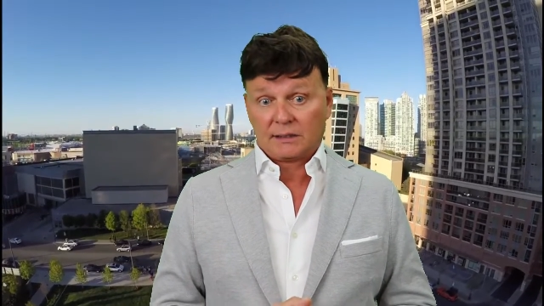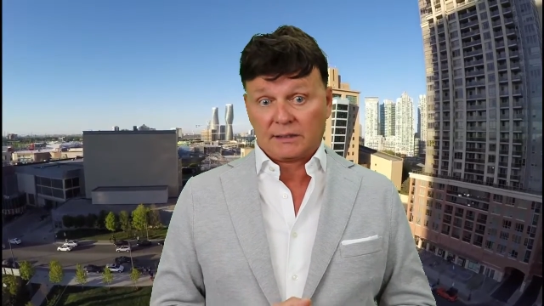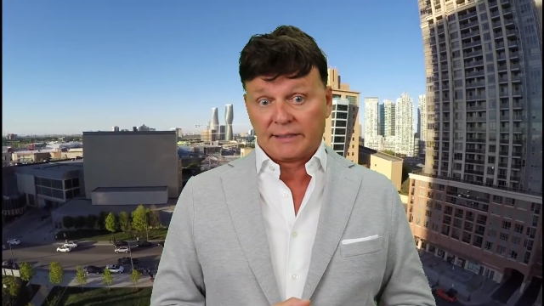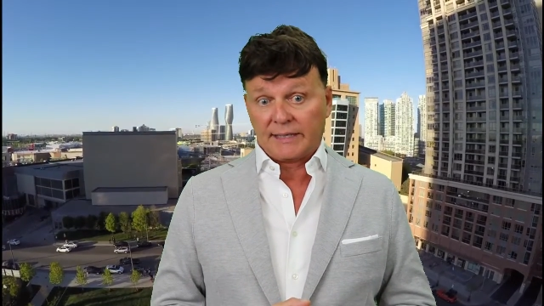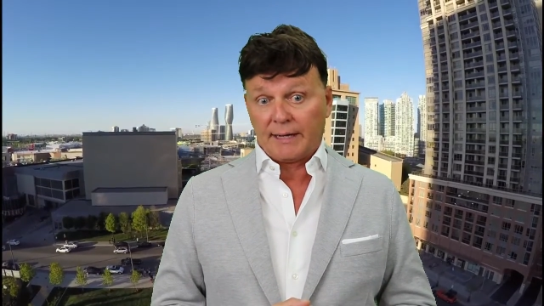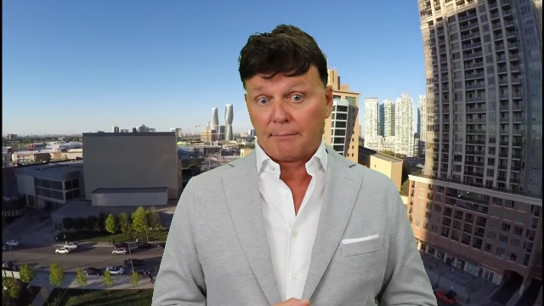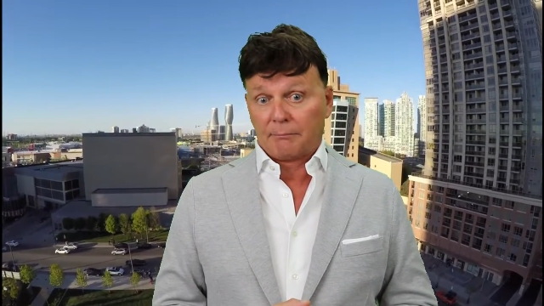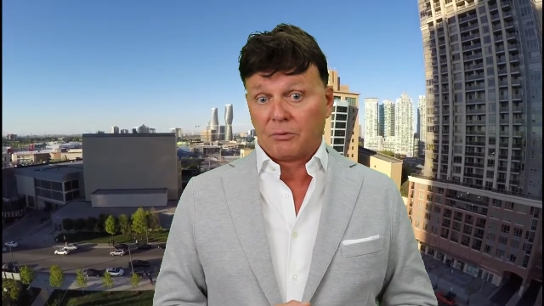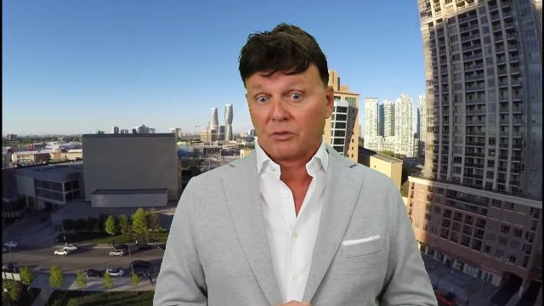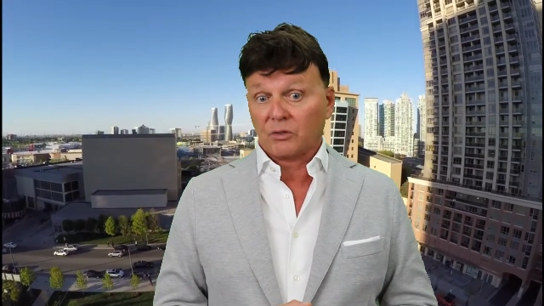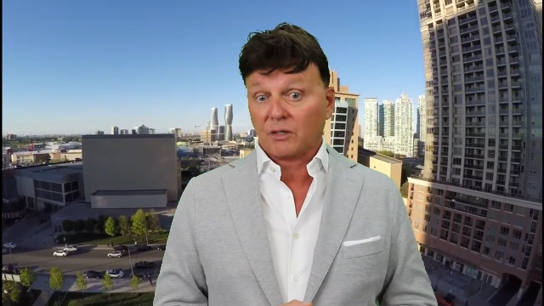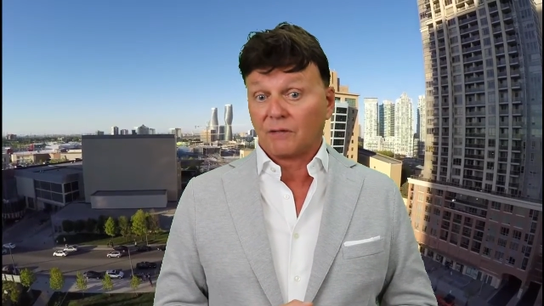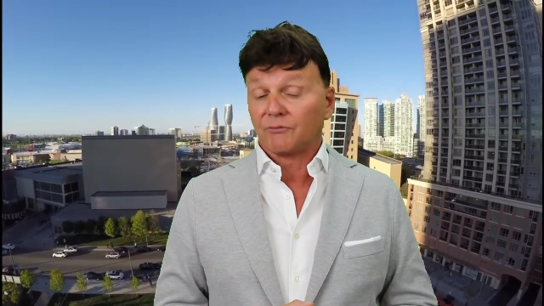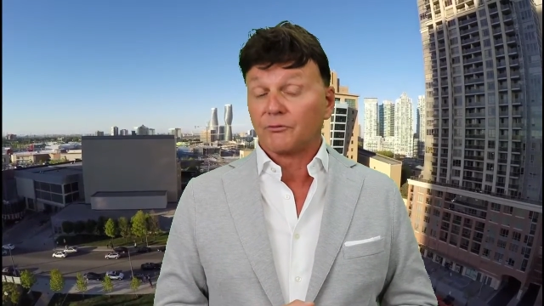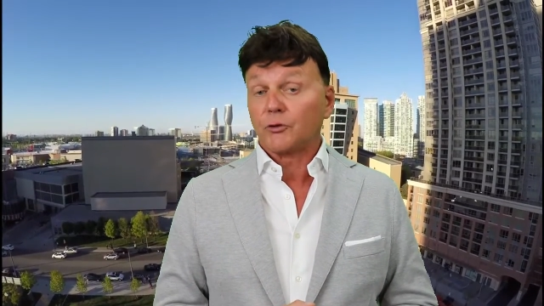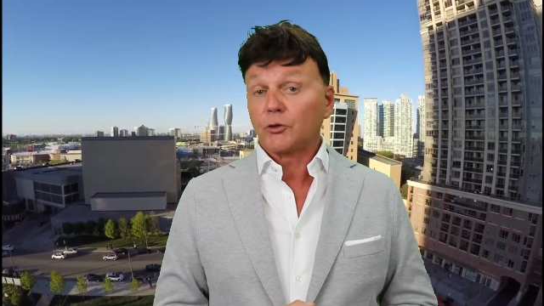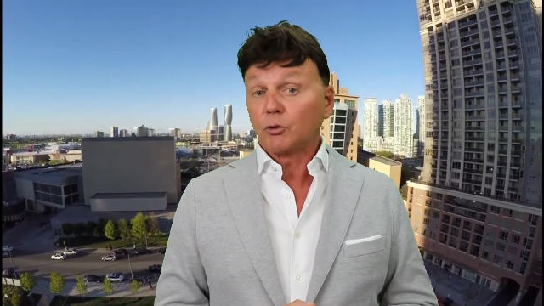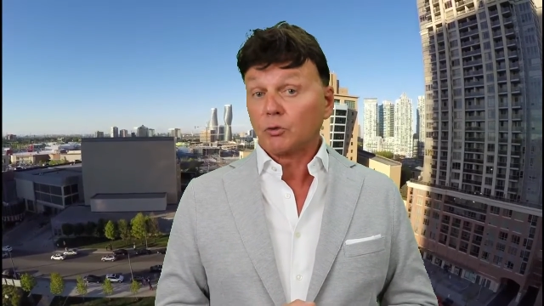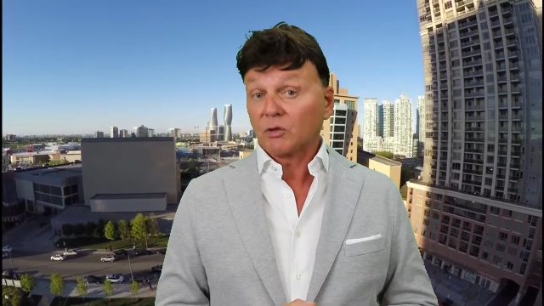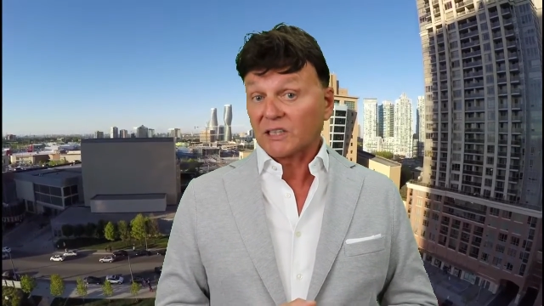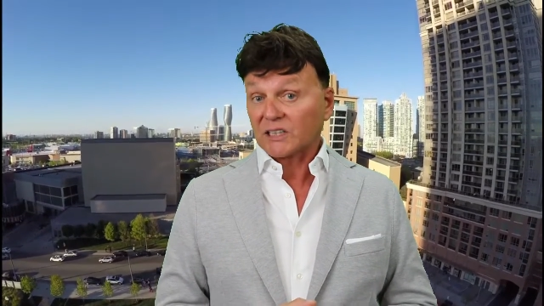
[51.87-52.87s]
number of
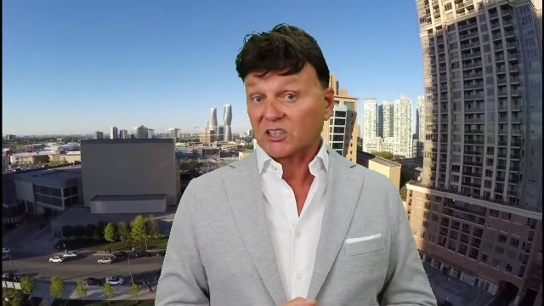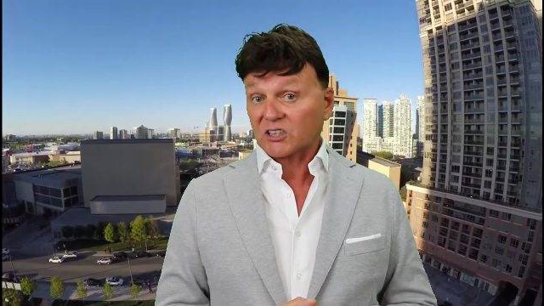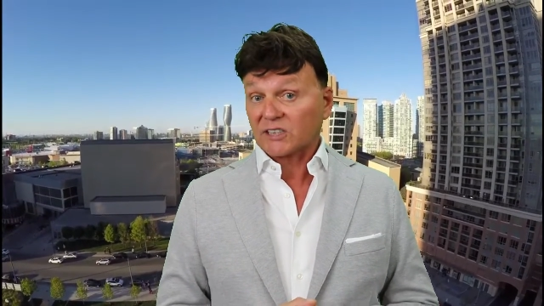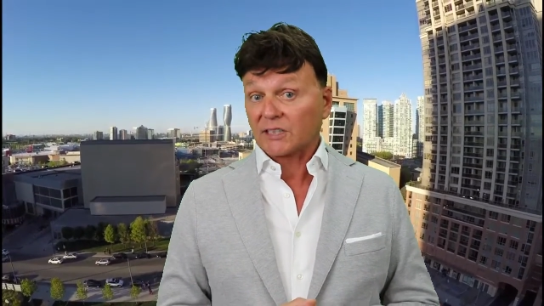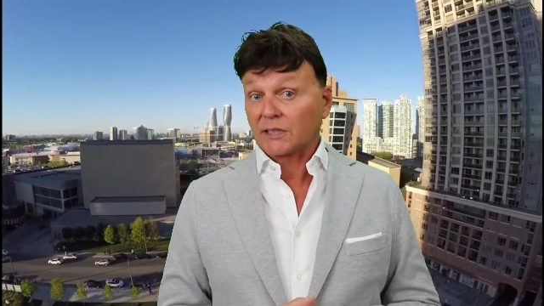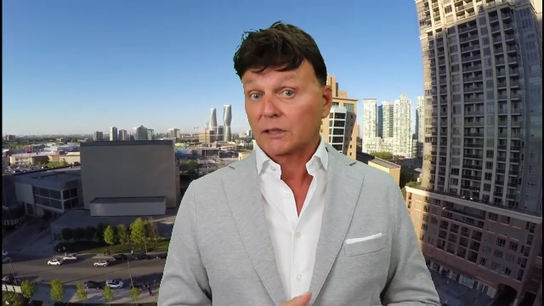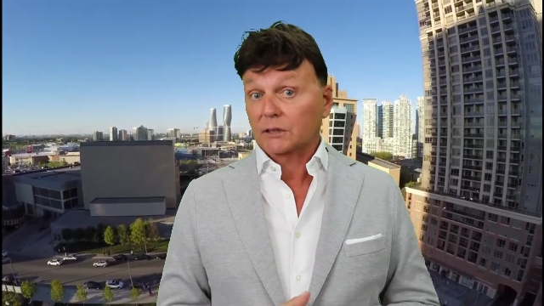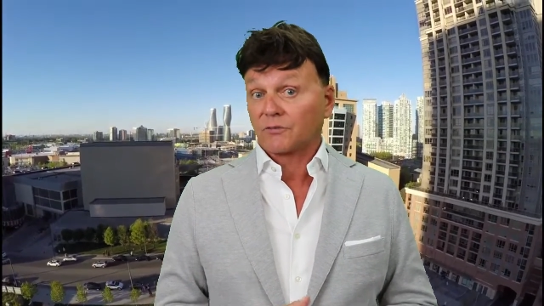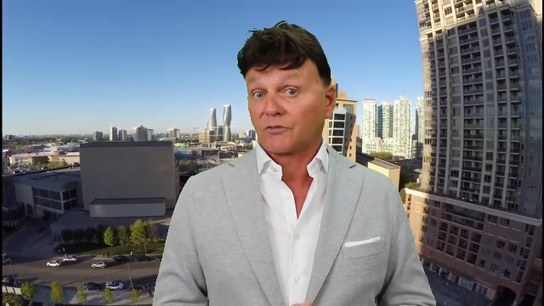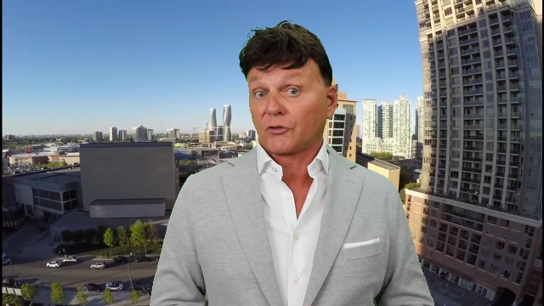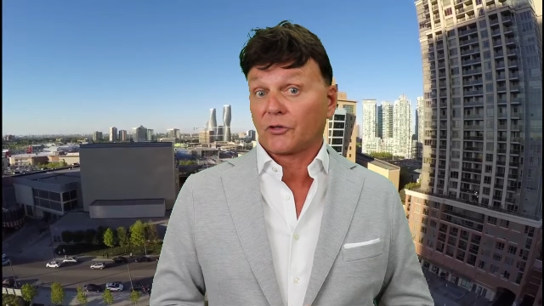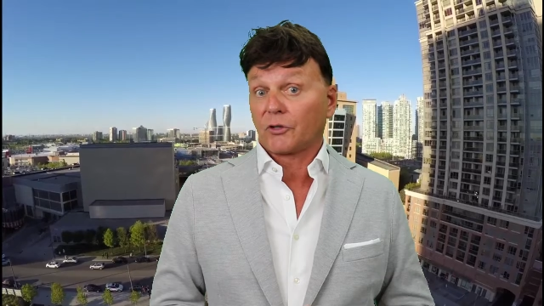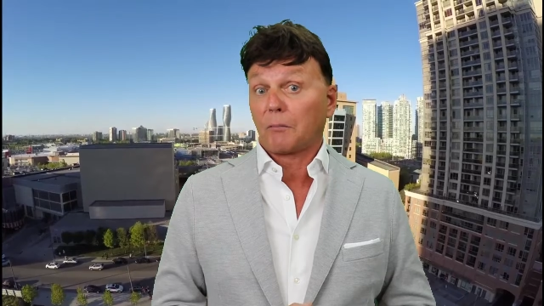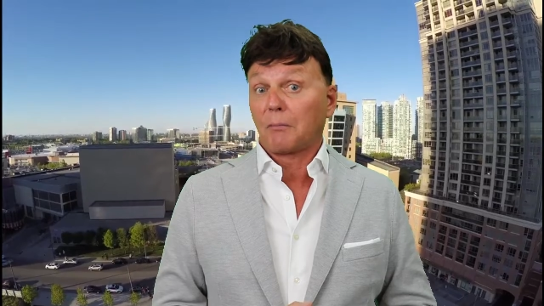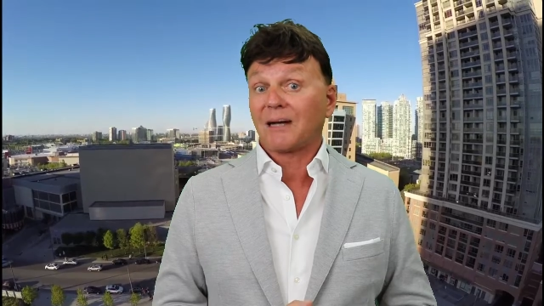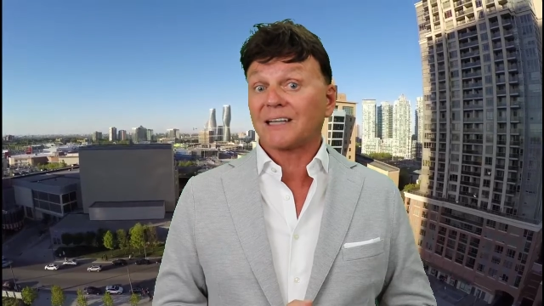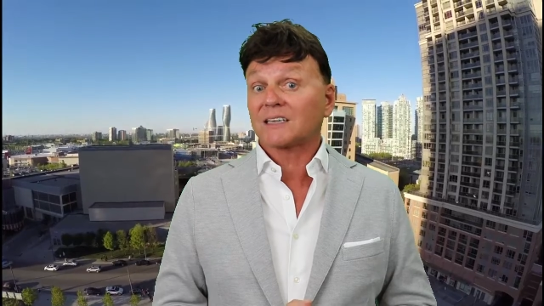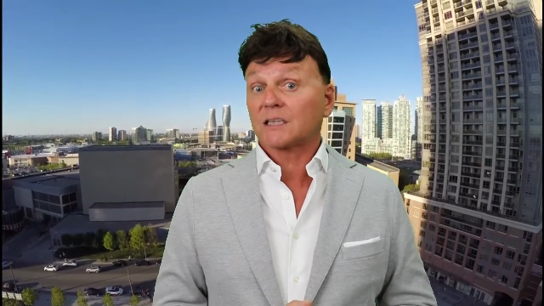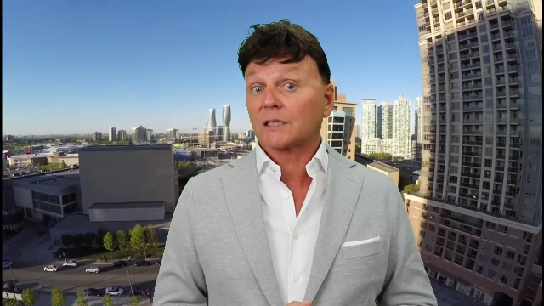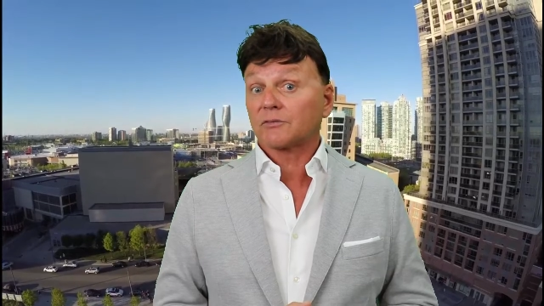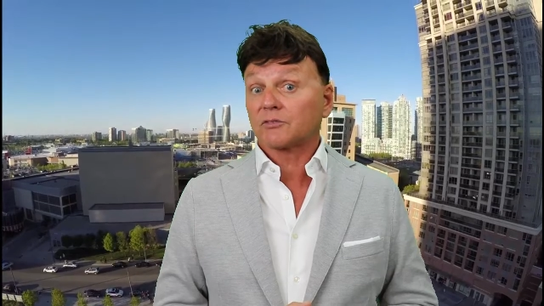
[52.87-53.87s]
new listings for the
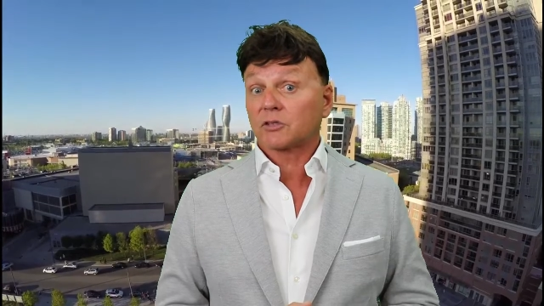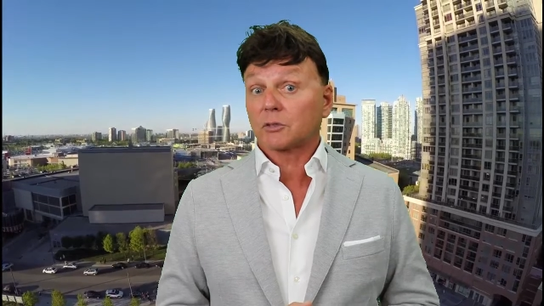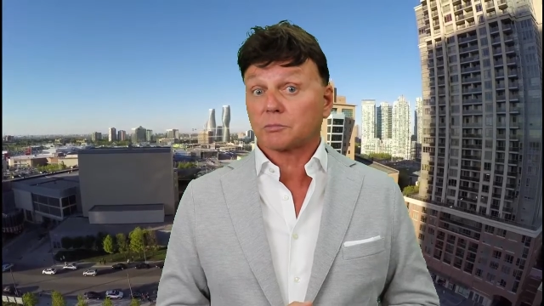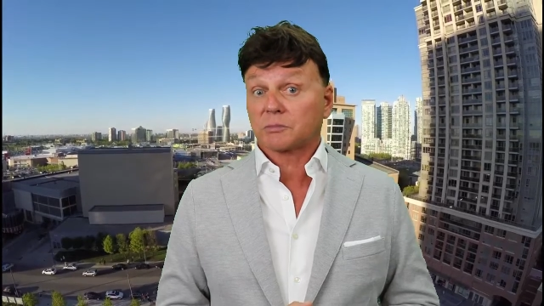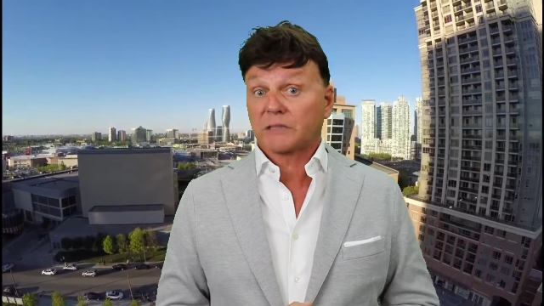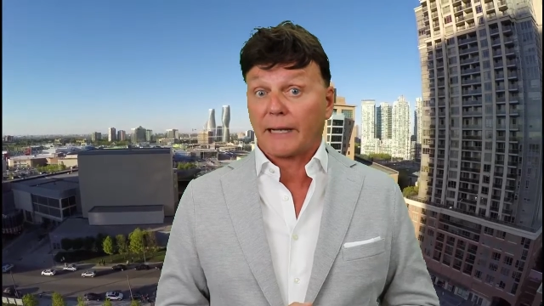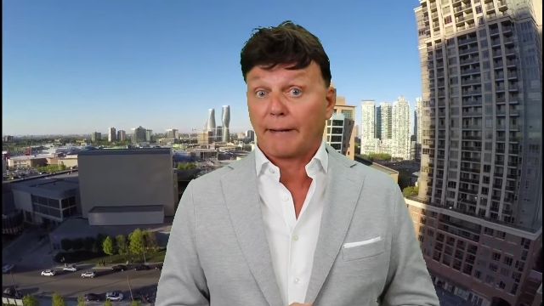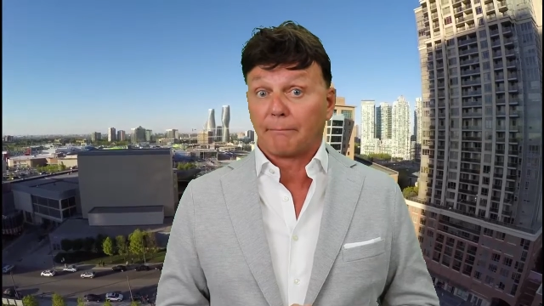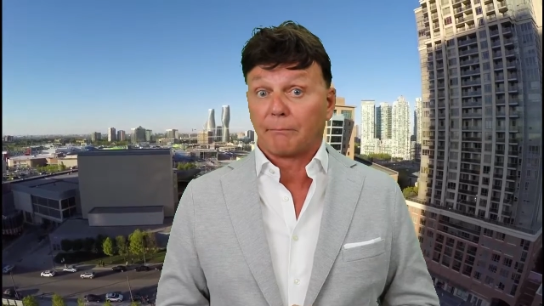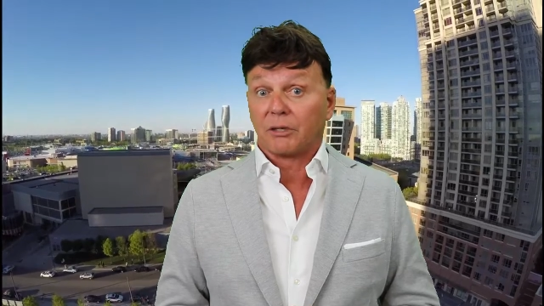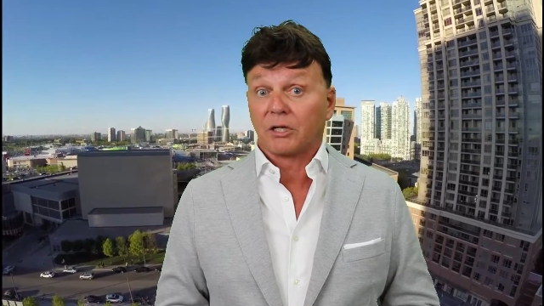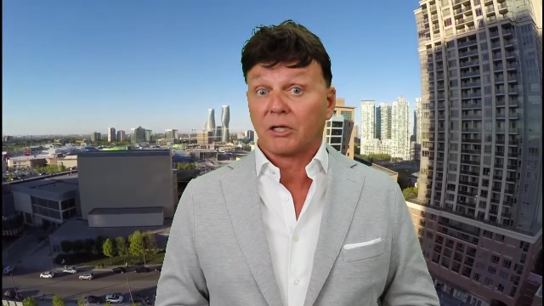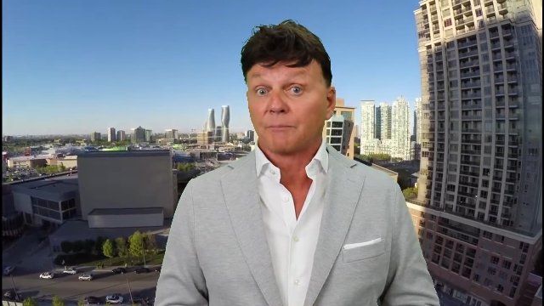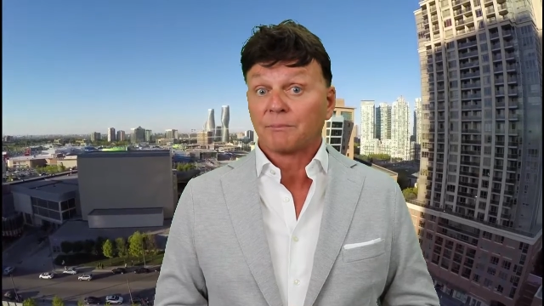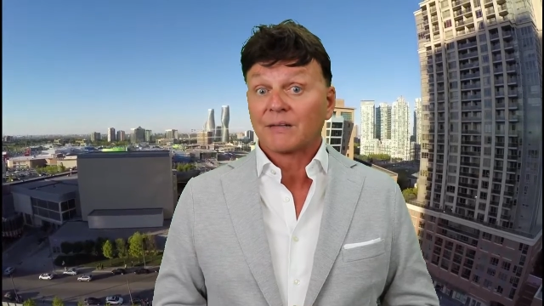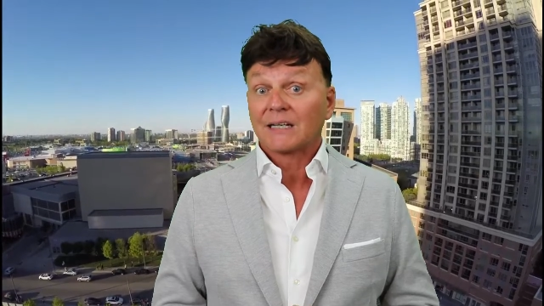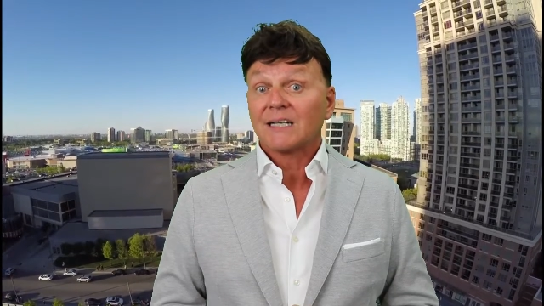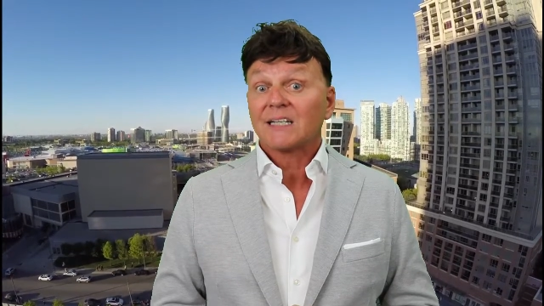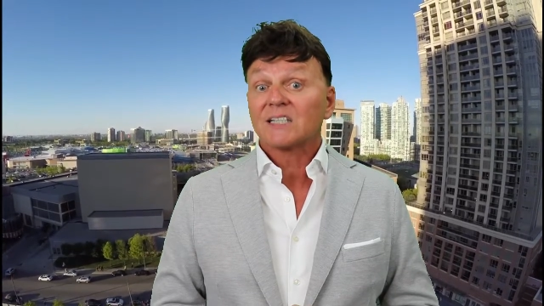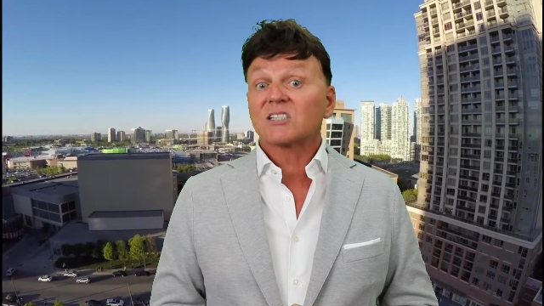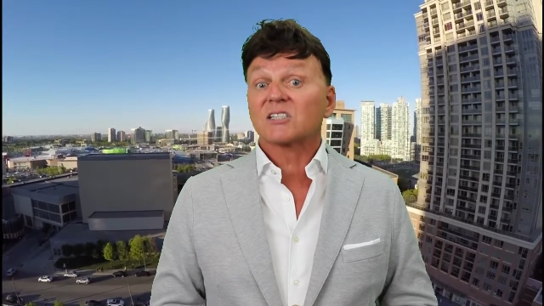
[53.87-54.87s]
month of September